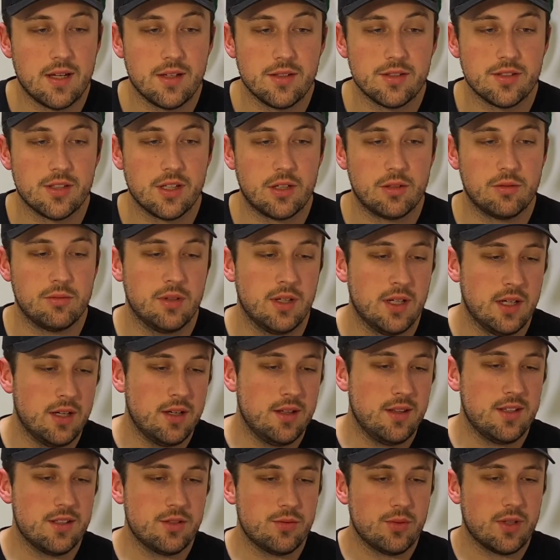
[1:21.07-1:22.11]
So
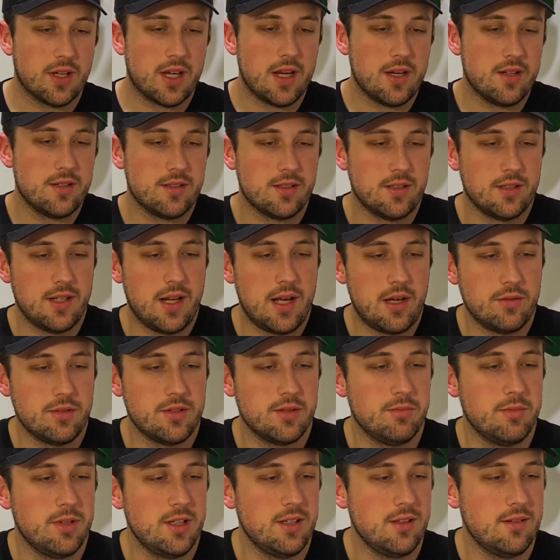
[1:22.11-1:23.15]
this one kind of stood out to
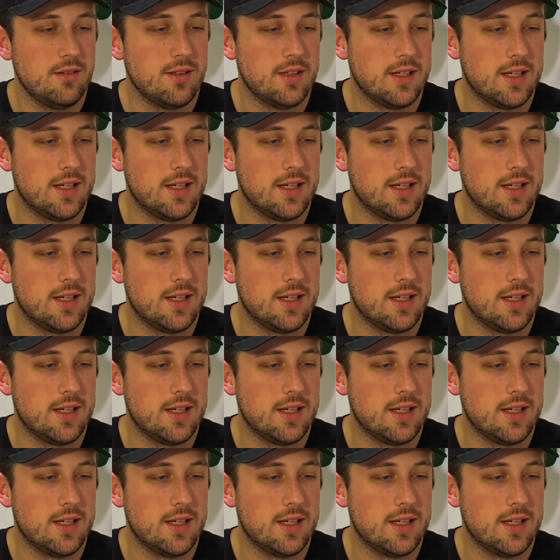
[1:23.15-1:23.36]
me